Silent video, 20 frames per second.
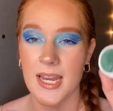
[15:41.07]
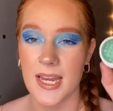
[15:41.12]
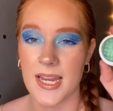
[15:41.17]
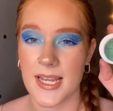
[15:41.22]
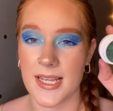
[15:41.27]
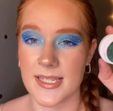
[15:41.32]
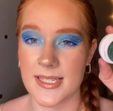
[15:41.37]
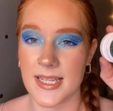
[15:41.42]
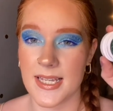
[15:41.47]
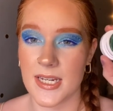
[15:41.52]

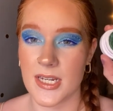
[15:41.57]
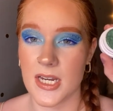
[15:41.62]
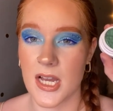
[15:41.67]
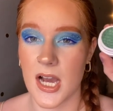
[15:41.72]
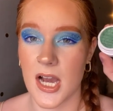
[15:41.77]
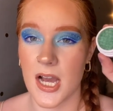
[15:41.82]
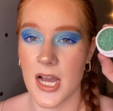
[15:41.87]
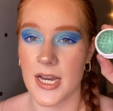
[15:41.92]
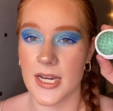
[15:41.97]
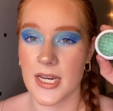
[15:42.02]
Is it
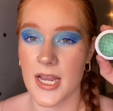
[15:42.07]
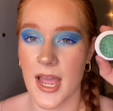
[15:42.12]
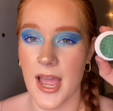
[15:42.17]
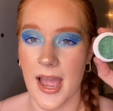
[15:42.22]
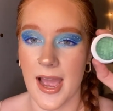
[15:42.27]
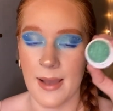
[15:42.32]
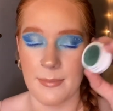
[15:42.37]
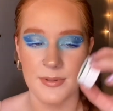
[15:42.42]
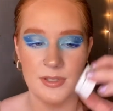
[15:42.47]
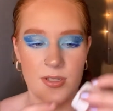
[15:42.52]
not
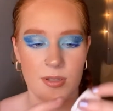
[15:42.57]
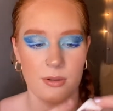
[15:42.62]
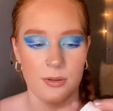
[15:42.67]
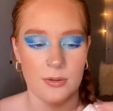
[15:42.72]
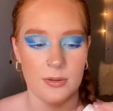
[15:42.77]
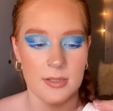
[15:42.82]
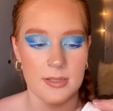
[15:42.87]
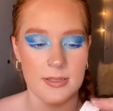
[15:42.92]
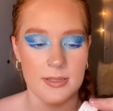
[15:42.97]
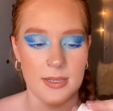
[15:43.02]

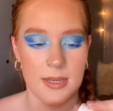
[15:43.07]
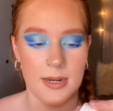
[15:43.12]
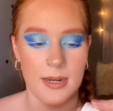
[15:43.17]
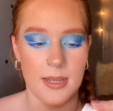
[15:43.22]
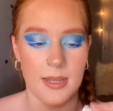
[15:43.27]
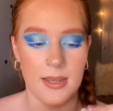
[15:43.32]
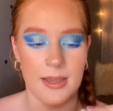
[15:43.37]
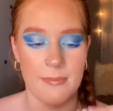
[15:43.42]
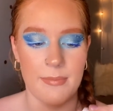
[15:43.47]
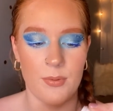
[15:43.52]
absolutely
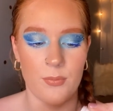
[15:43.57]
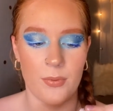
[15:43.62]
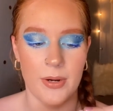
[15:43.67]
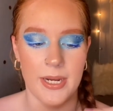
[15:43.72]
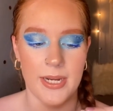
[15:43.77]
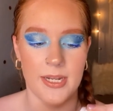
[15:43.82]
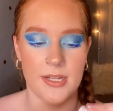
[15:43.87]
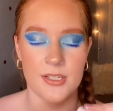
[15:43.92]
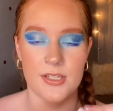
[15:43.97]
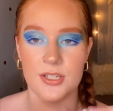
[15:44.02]
stunning? I've been
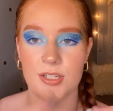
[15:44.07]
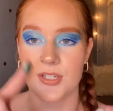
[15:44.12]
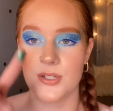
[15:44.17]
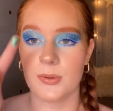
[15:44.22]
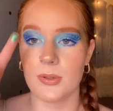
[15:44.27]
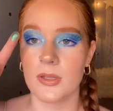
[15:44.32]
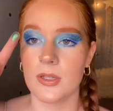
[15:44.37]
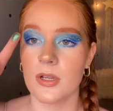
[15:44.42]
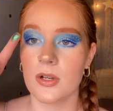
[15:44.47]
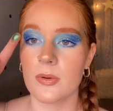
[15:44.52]
waiting to do
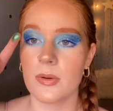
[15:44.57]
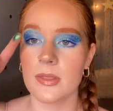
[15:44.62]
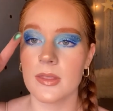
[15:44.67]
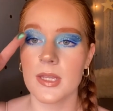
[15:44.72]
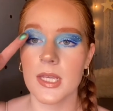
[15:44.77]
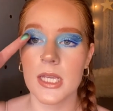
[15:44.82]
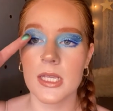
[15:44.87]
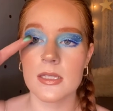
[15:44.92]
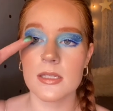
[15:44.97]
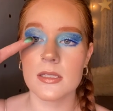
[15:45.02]
a look with
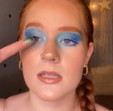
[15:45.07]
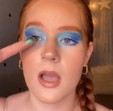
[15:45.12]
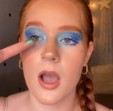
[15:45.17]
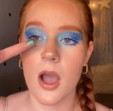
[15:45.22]
this.